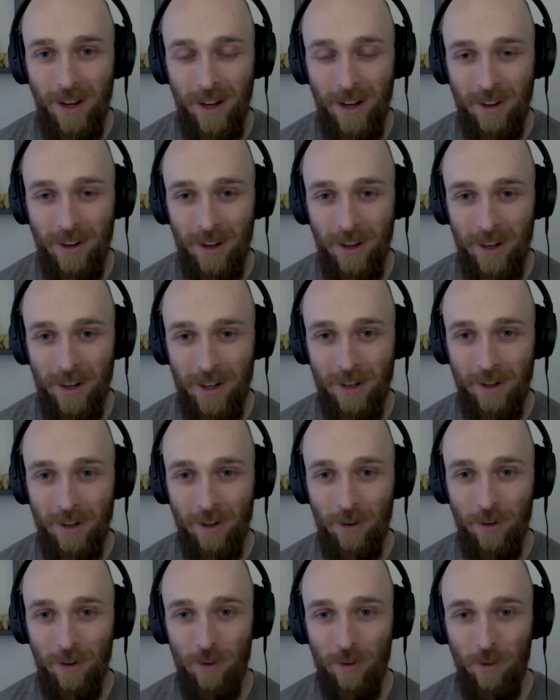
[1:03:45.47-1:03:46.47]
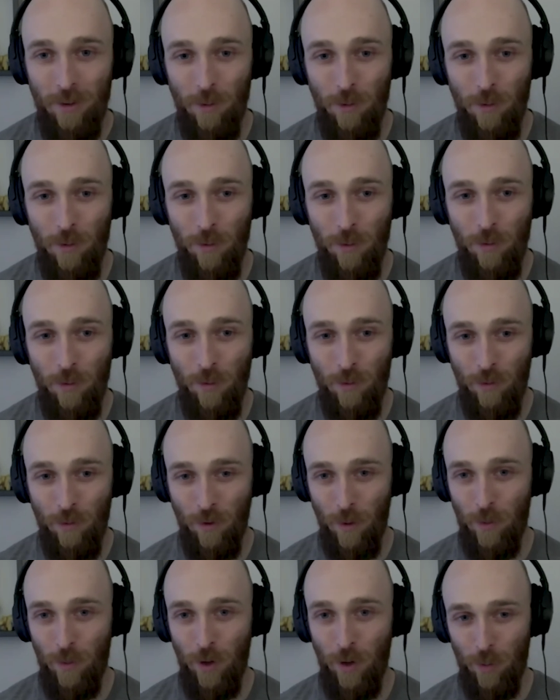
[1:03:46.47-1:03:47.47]
And like
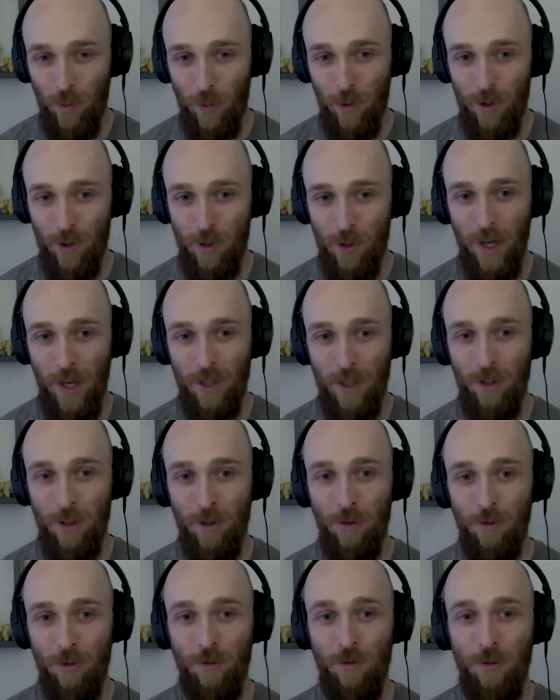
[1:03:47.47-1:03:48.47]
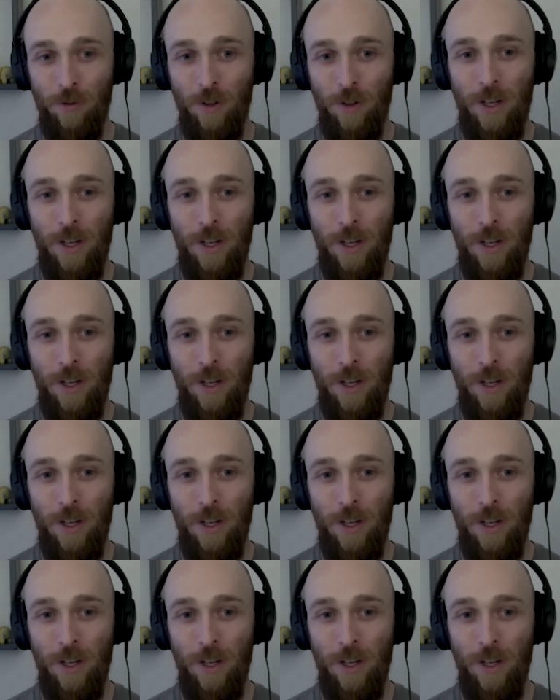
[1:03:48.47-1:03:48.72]
from your perspective,